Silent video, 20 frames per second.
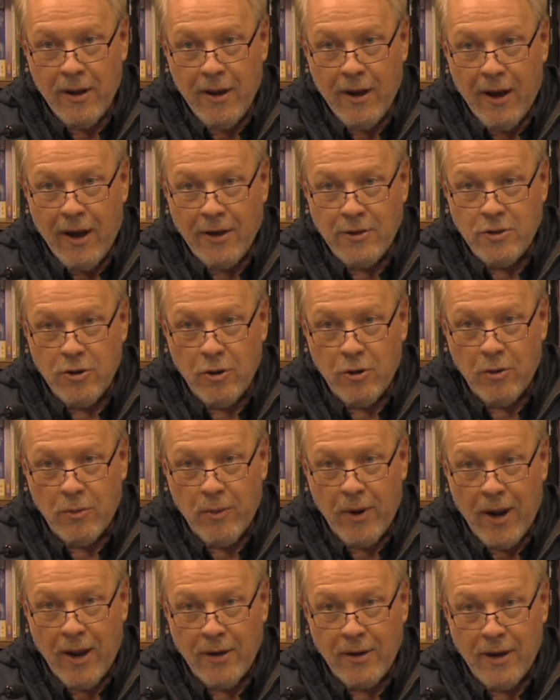I joke
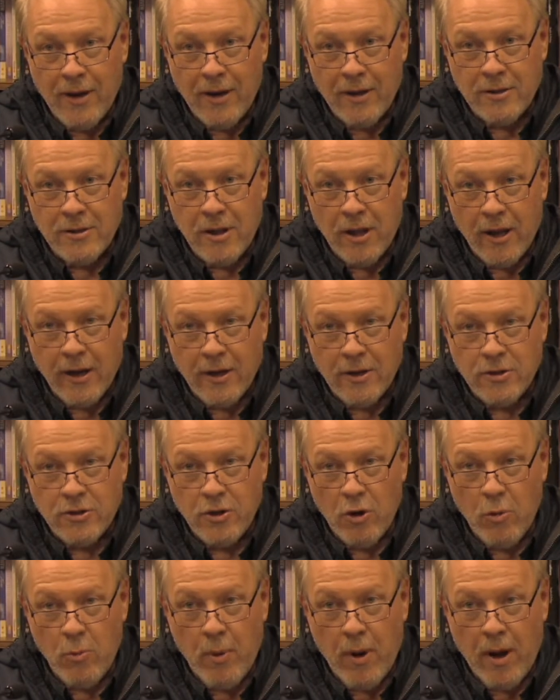around that it's like a
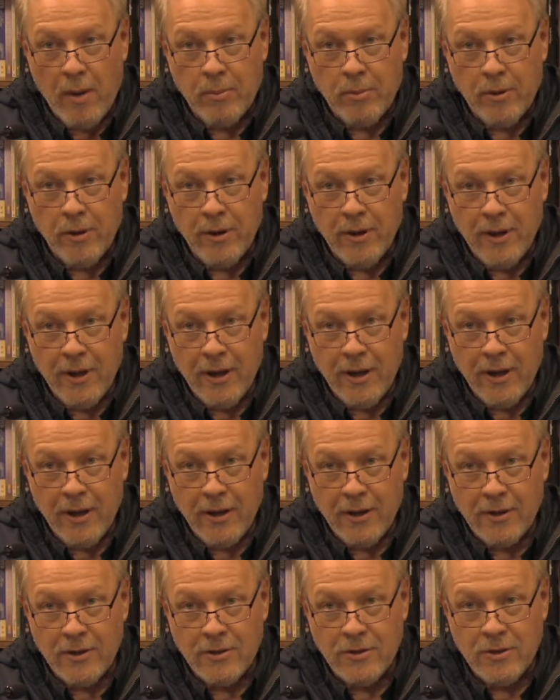soap opera. It
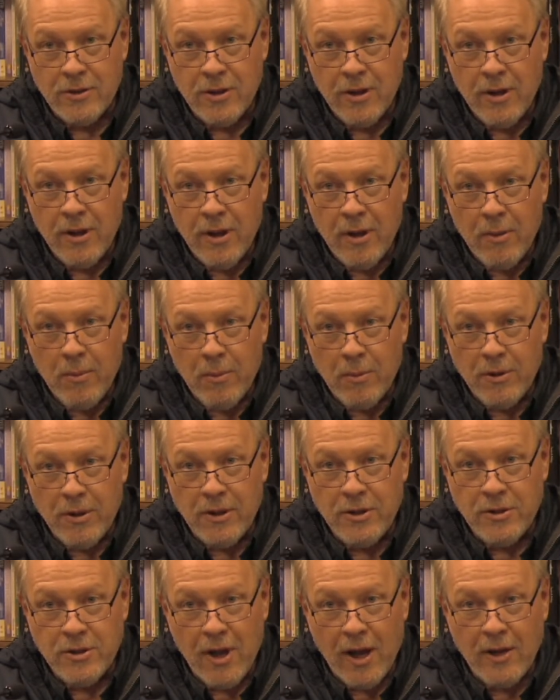is, but
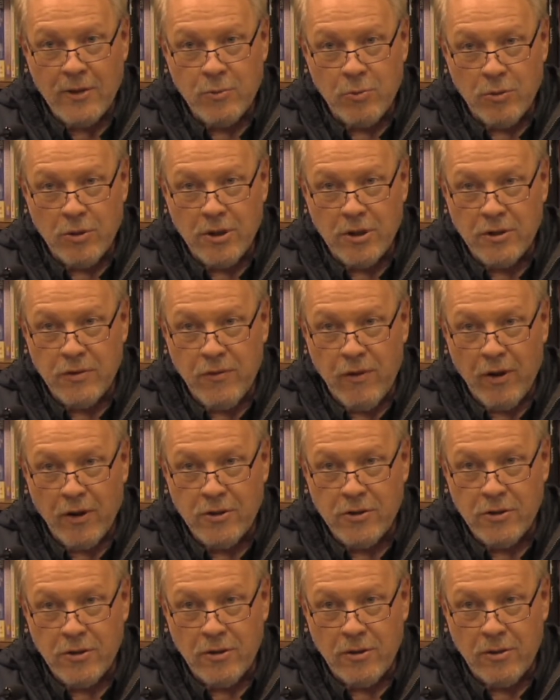these guys were
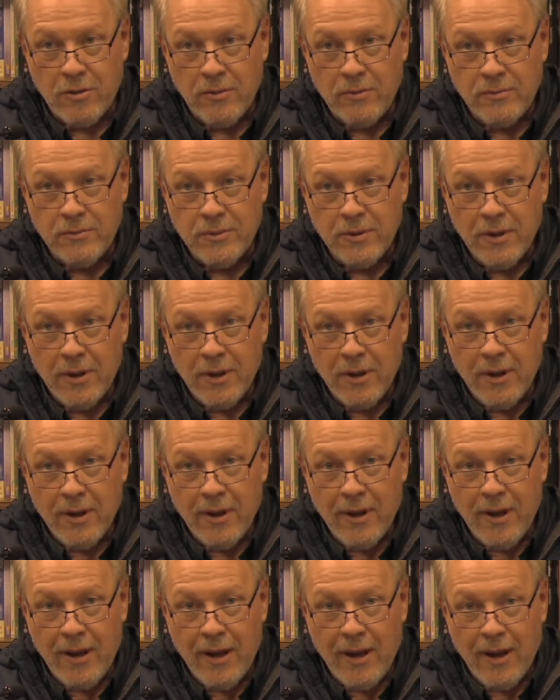dysfunctional,
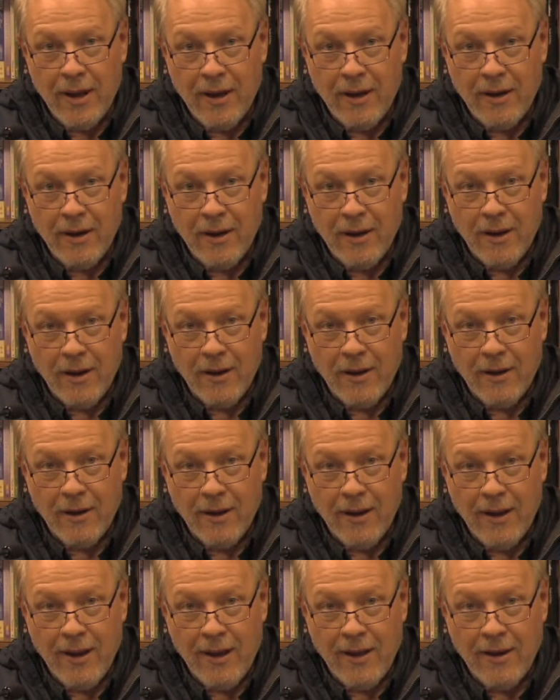and
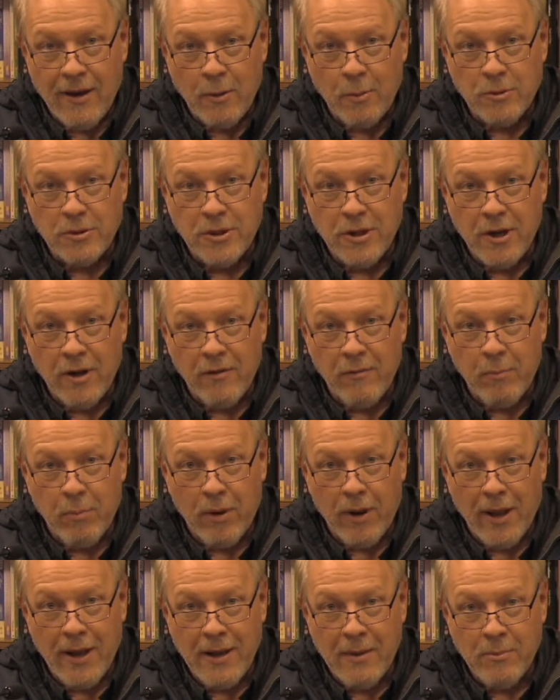there was enough
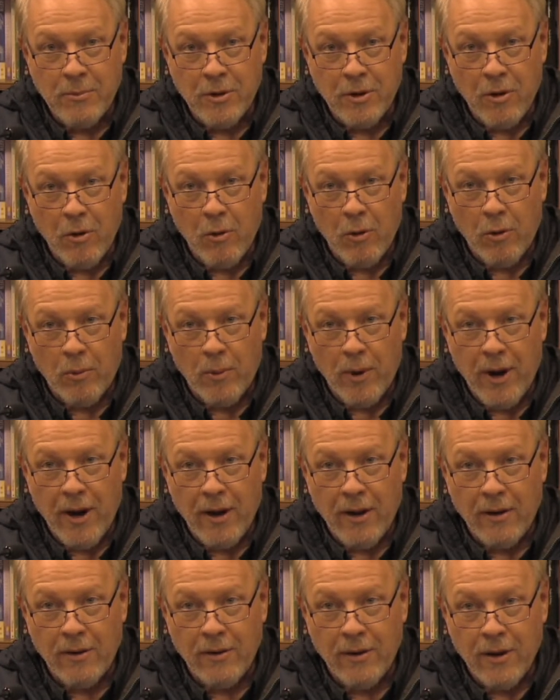blame to go
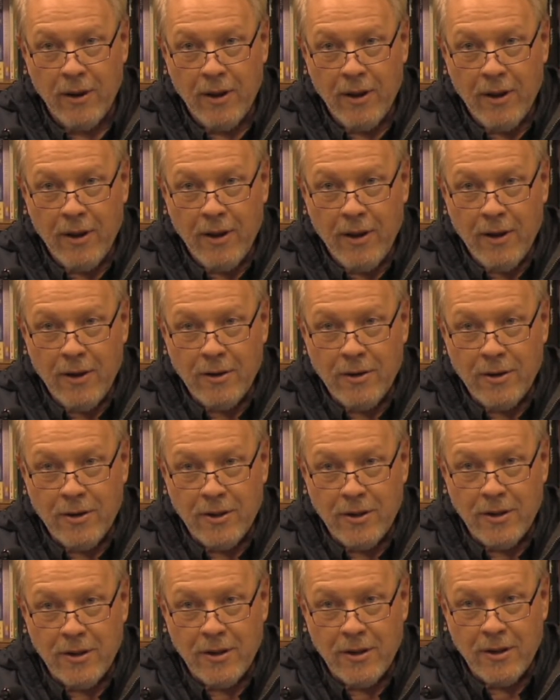around to
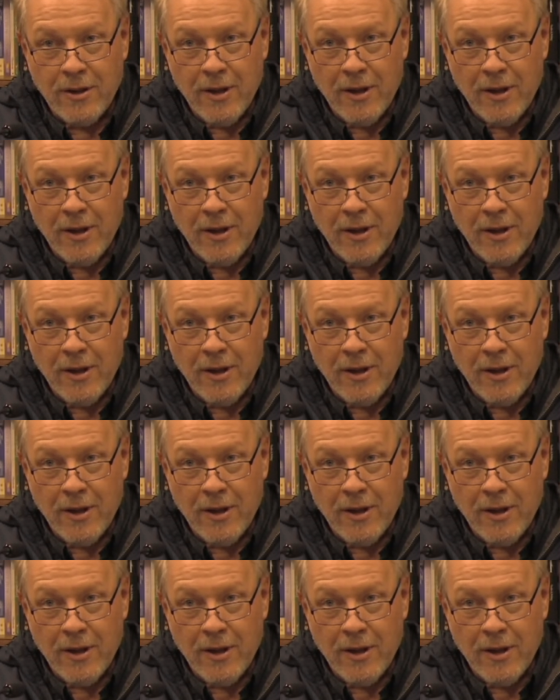the